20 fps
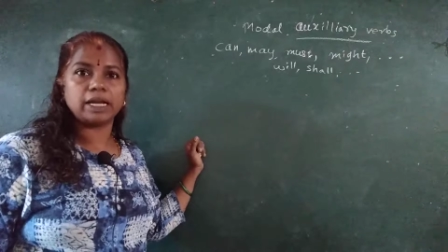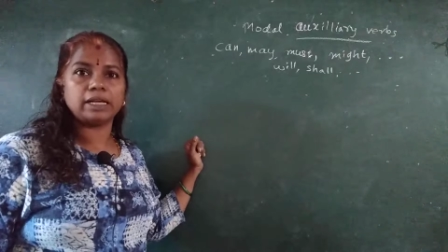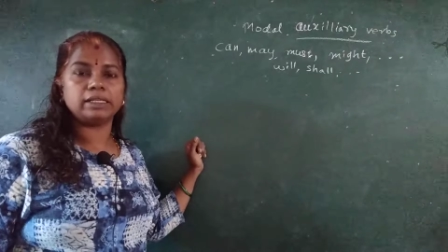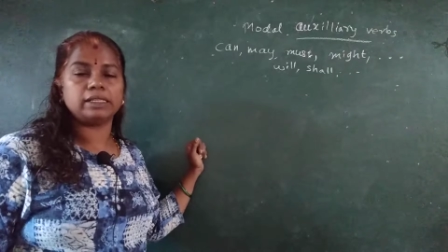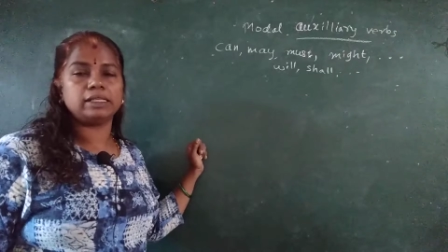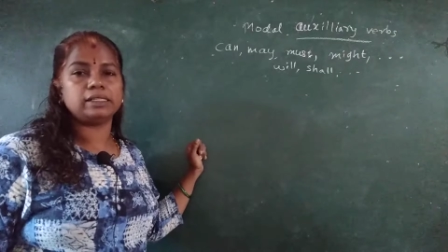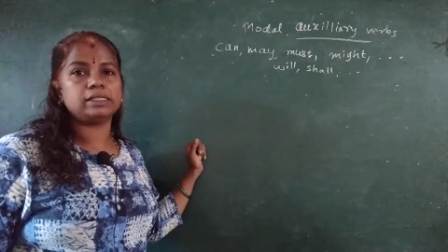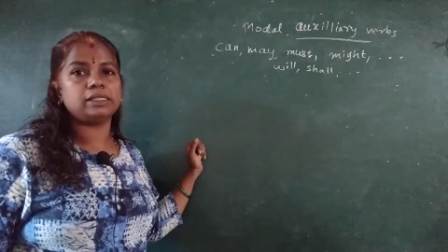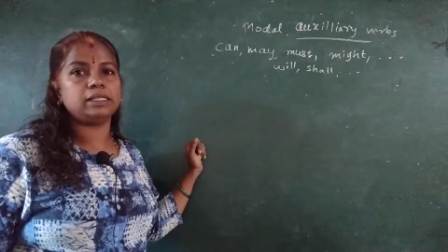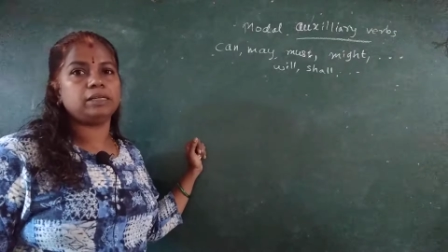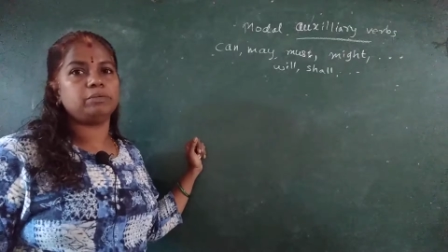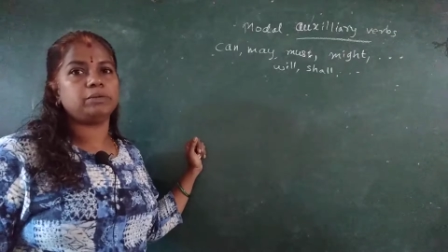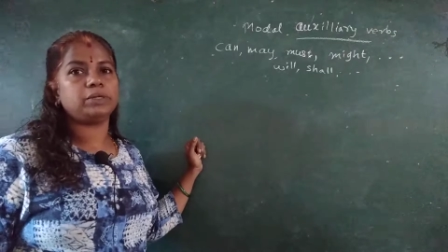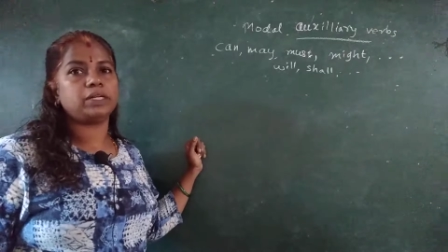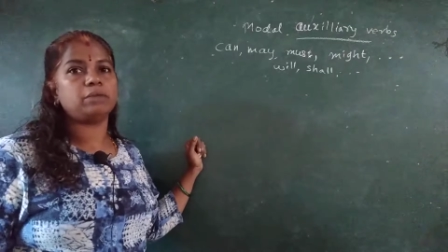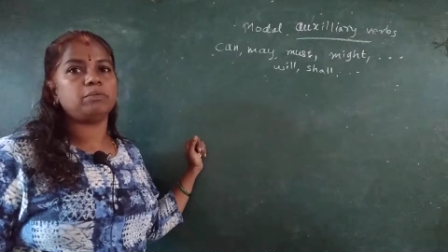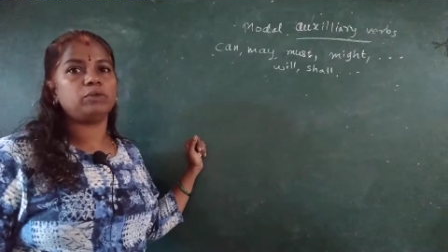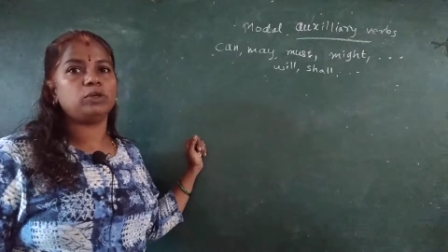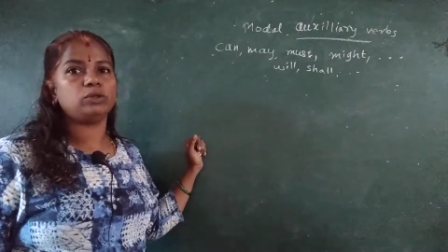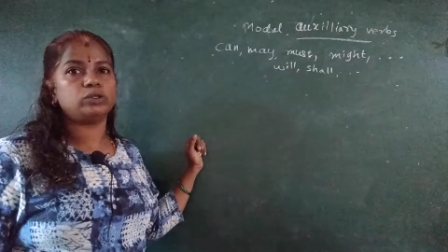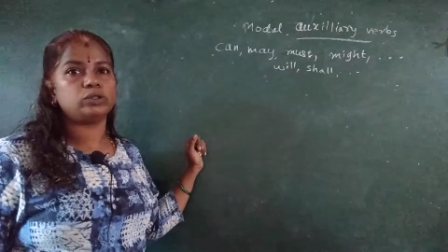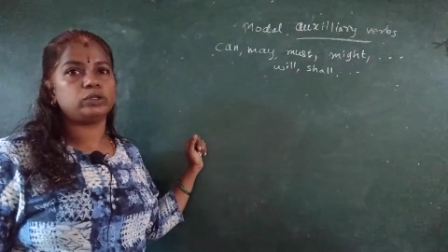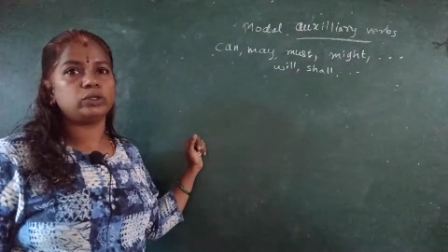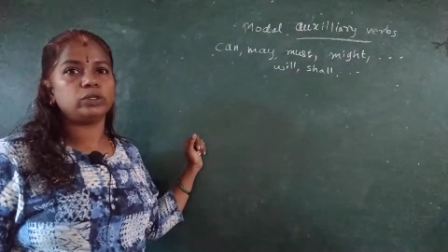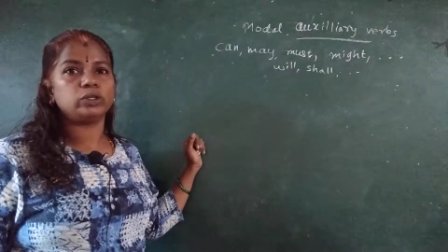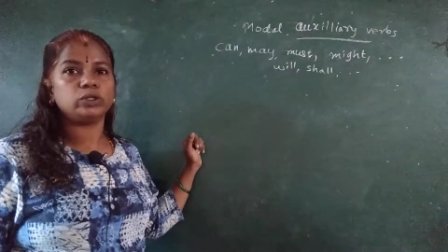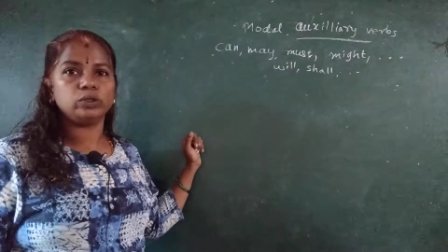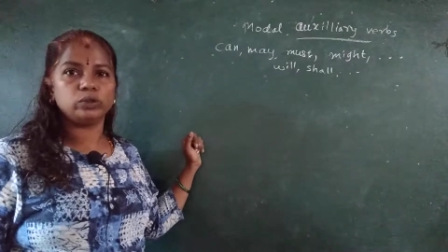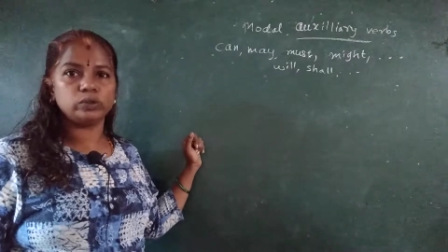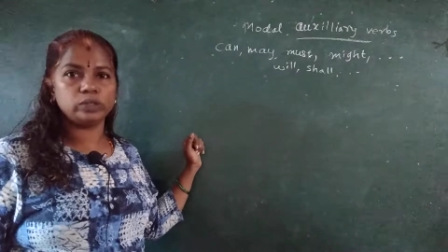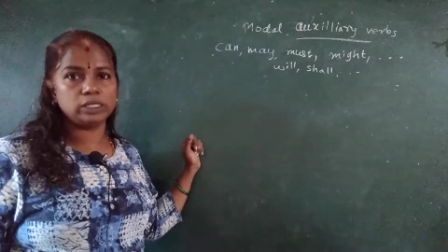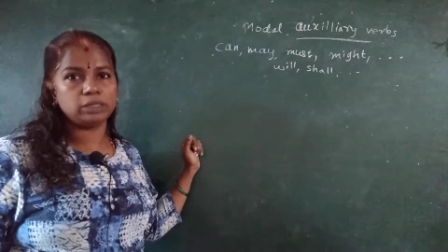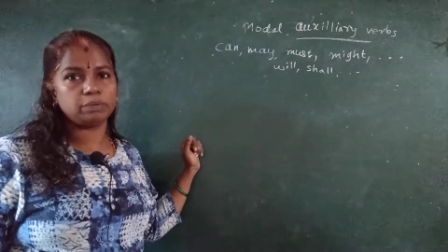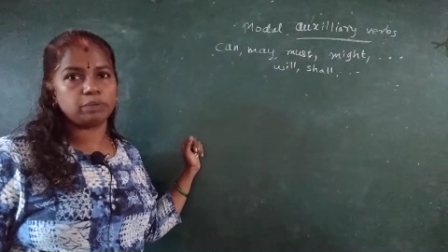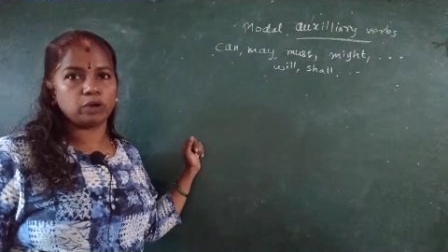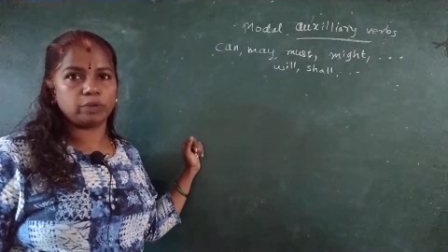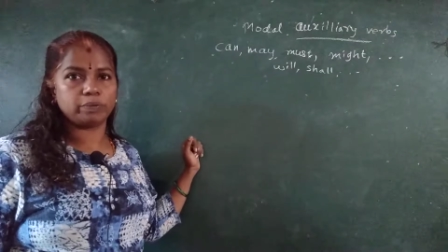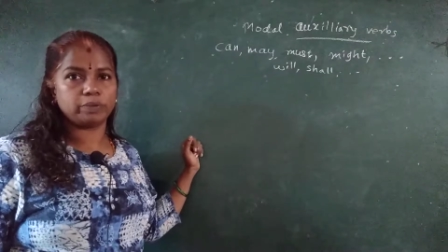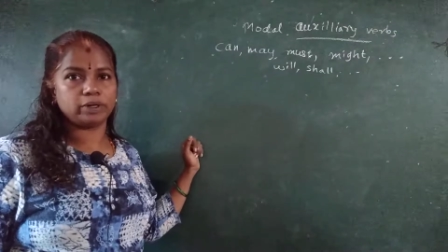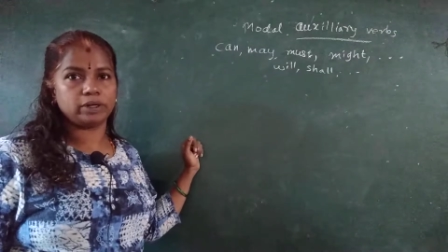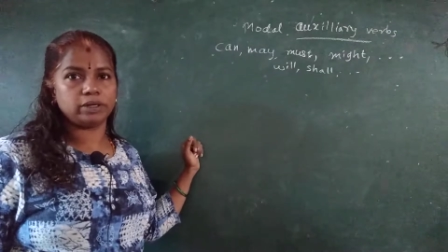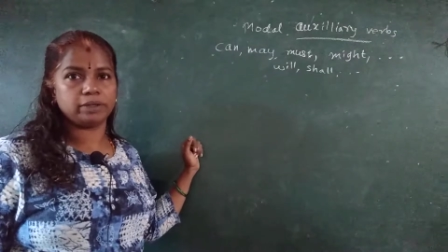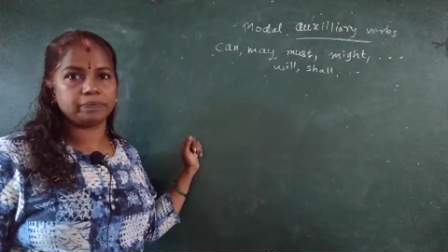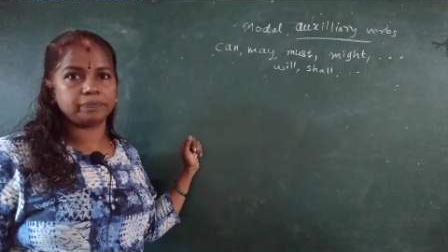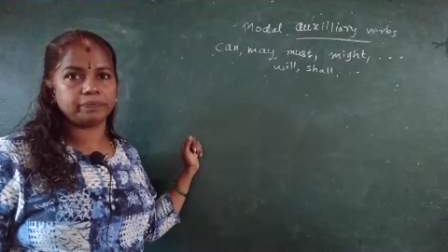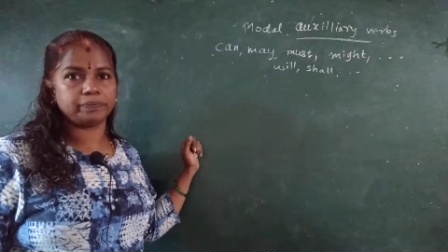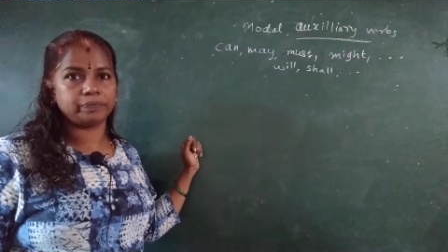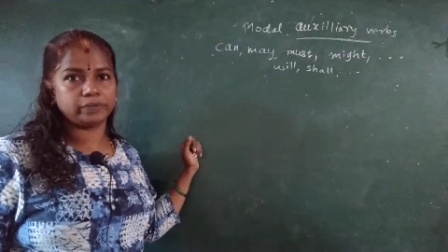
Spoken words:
At the same time, you should use it properly.